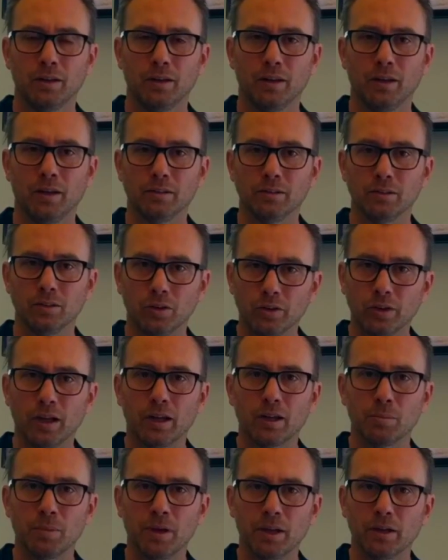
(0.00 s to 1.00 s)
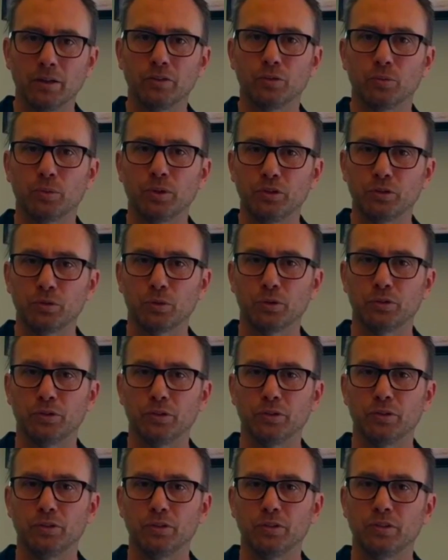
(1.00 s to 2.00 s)
and learn how to manage
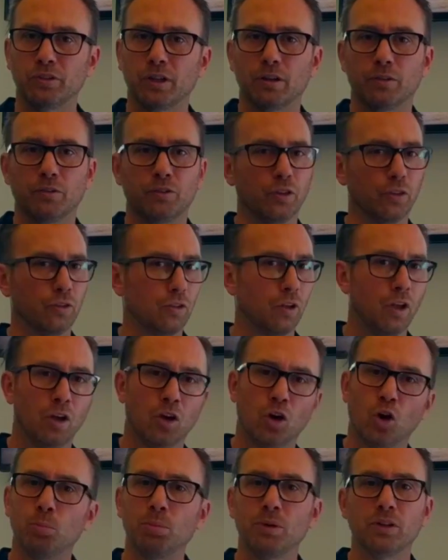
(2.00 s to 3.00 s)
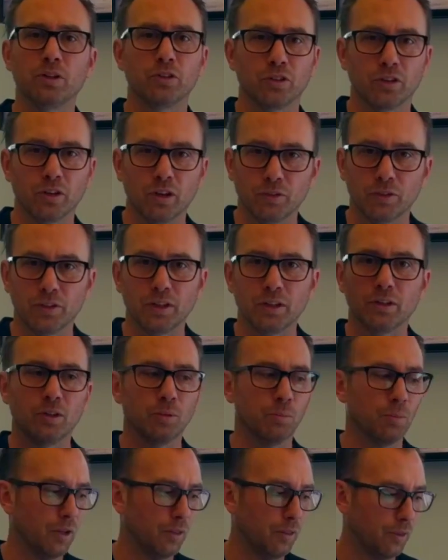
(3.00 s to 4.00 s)
resources instead of just hoping there's enough at the end of
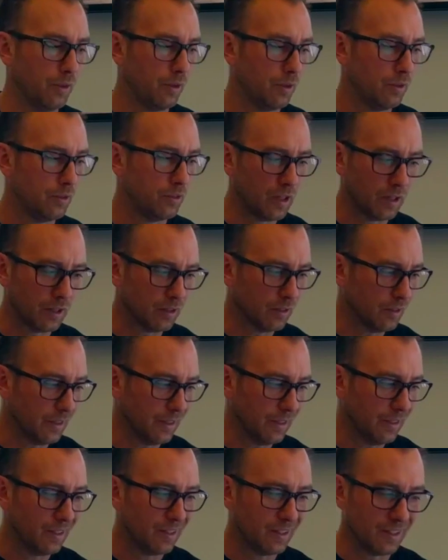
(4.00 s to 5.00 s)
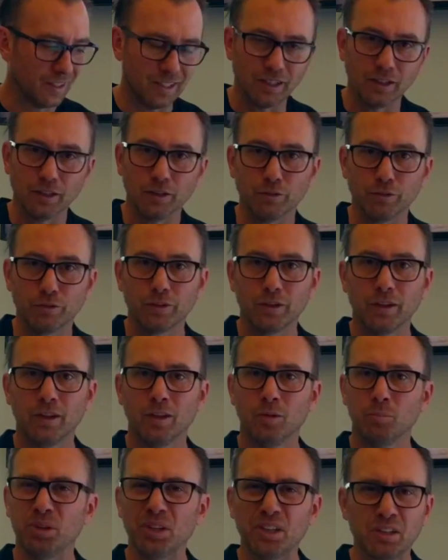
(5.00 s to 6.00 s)
the month. Secondly, give.
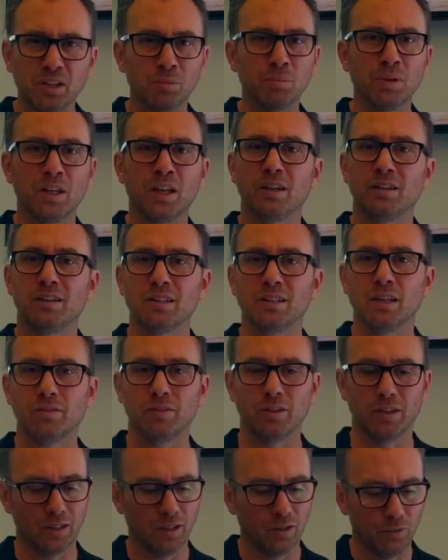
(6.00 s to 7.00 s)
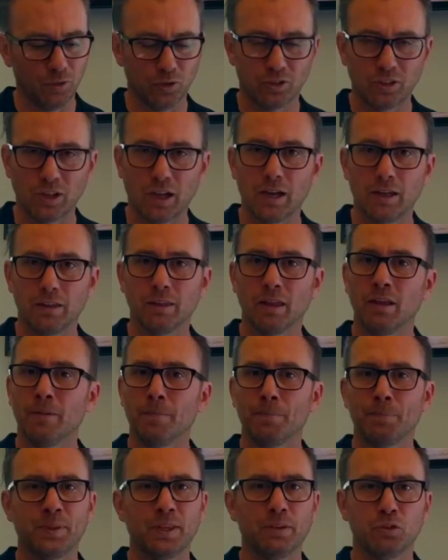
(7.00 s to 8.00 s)
Be committed to giving. Give your tithe,
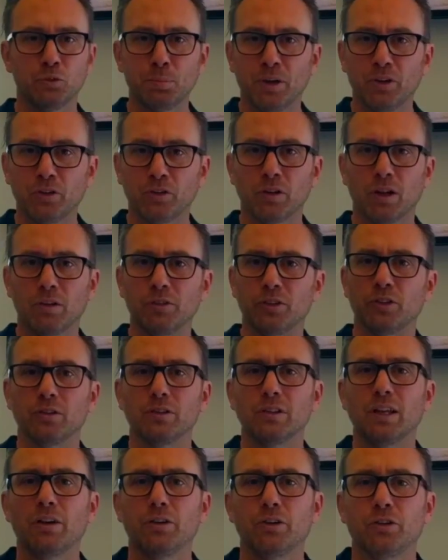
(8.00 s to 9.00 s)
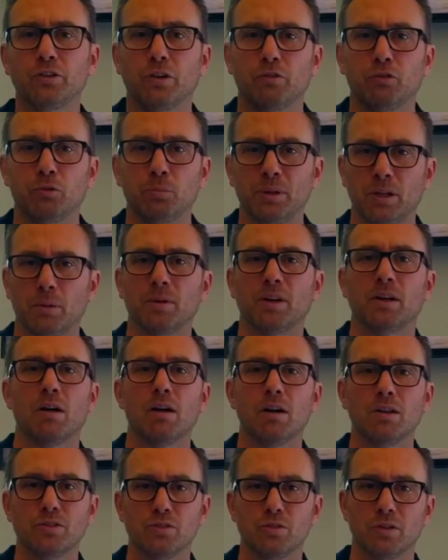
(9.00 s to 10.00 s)
give special offerings. Allow yourself to become a
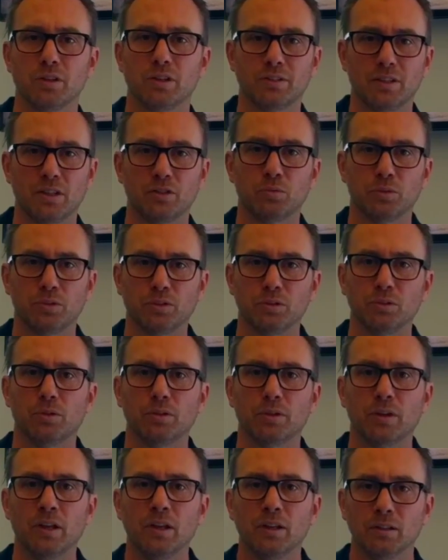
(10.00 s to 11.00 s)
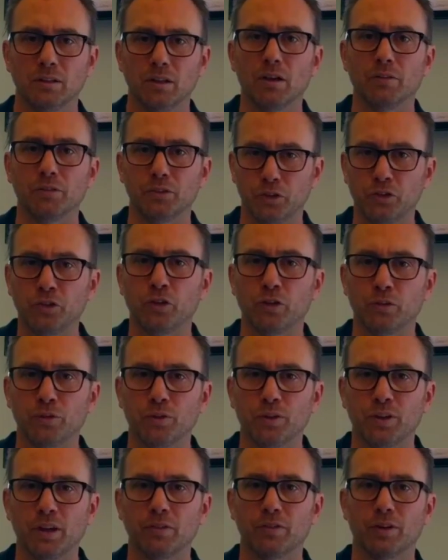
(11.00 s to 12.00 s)
conduit, because that's what the Lord loves, a
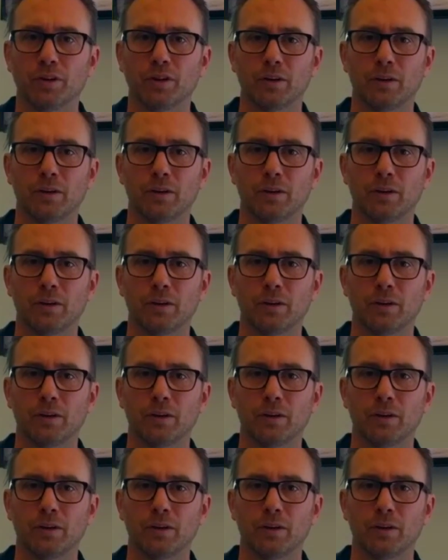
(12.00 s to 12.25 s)
cheerful giver.